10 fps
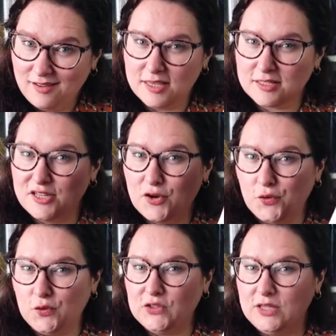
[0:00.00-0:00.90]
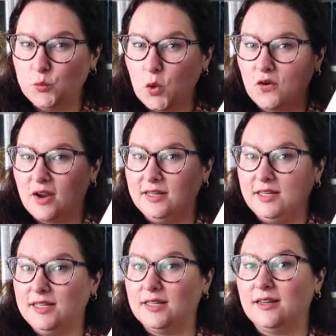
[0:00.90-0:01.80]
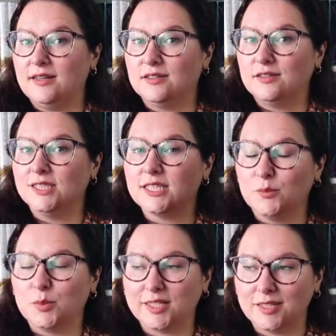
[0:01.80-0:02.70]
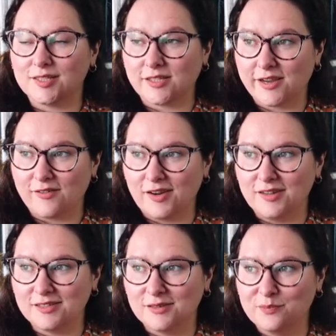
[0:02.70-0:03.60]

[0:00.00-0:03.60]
is the only one I needed to complete the series.